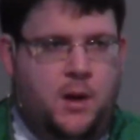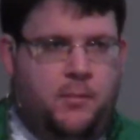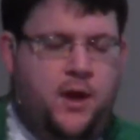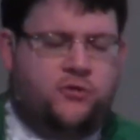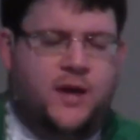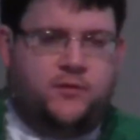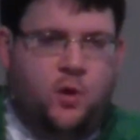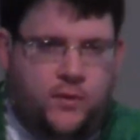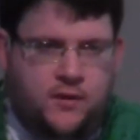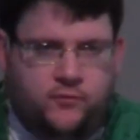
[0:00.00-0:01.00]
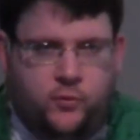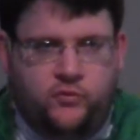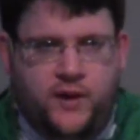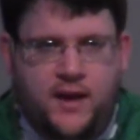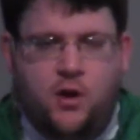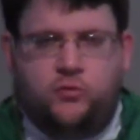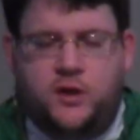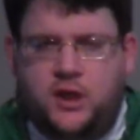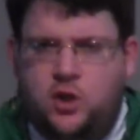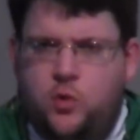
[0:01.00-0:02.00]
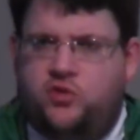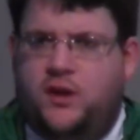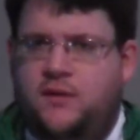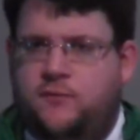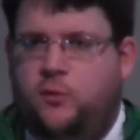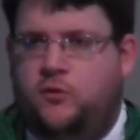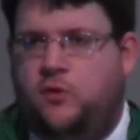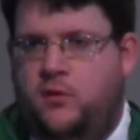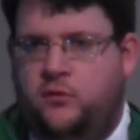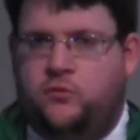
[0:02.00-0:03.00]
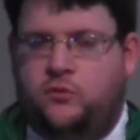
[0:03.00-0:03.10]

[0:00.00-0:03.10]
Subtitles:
Well, that was not the only influence he had. He also had a huge influence on the